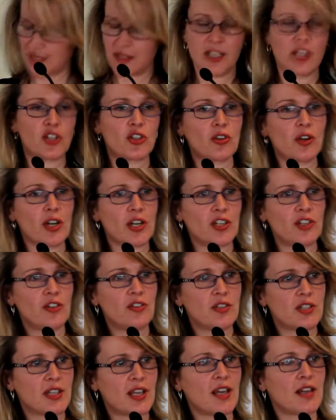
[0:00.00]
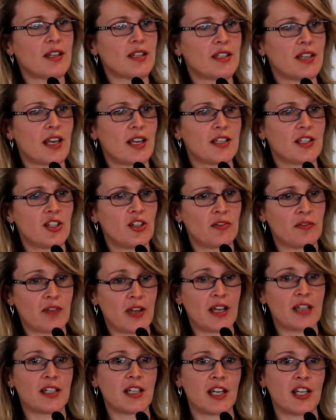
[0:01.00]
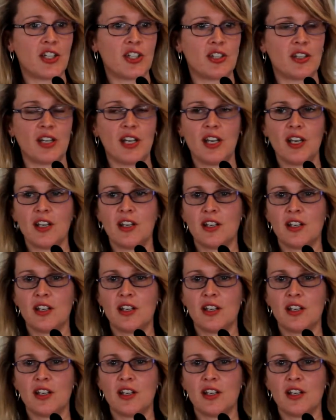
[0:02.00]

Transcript: And then try to use that as your foundation.